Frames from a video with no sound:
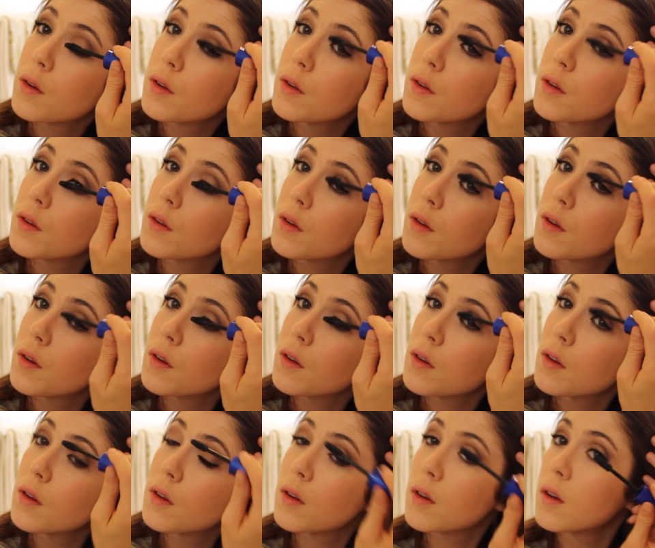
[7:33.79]

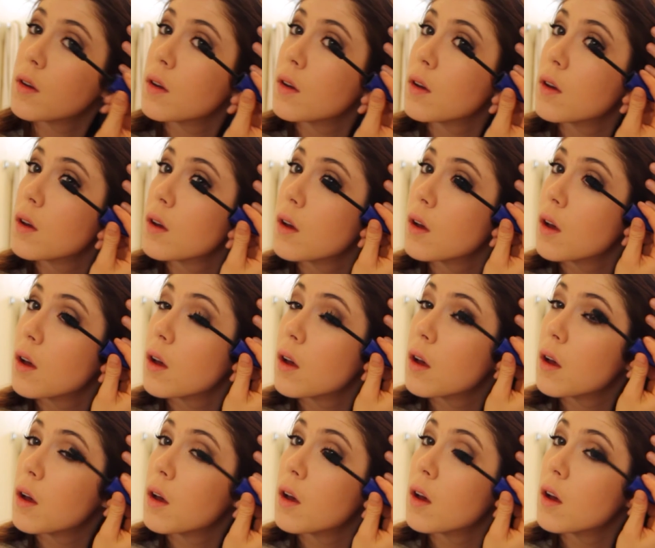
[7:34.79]

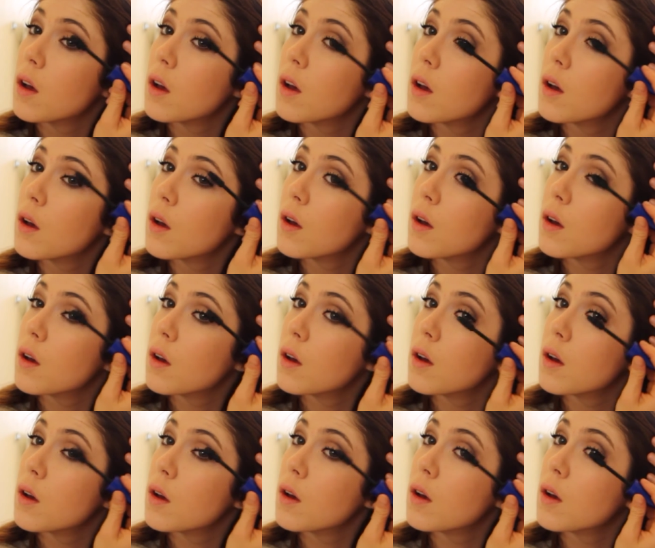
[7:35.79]

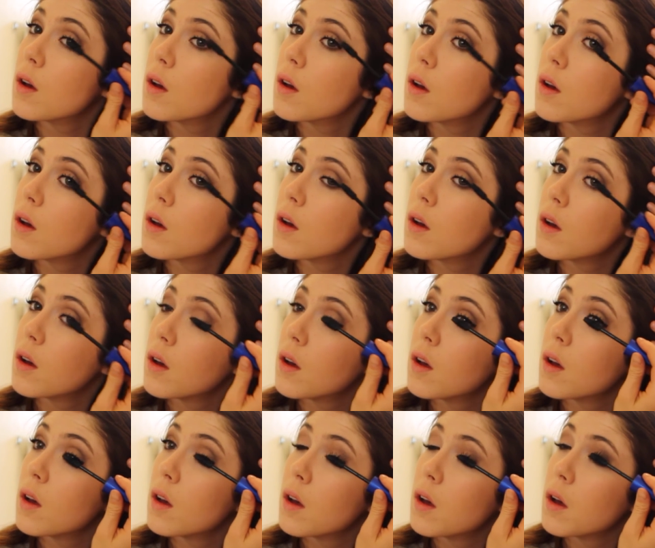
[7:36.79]

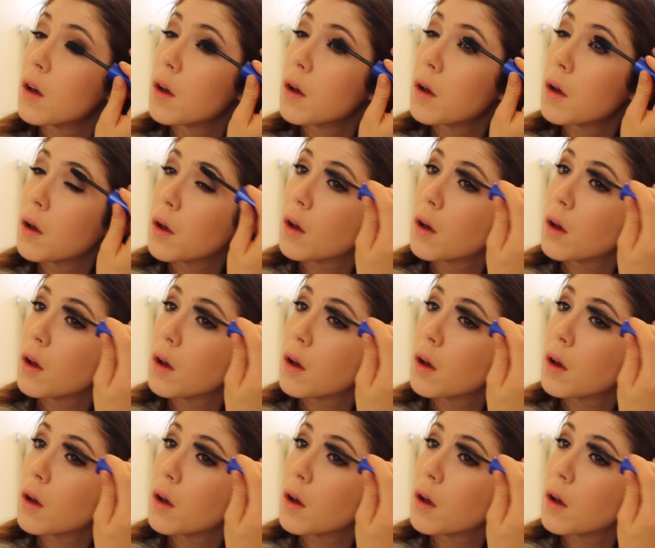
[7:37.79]
(no one is talking)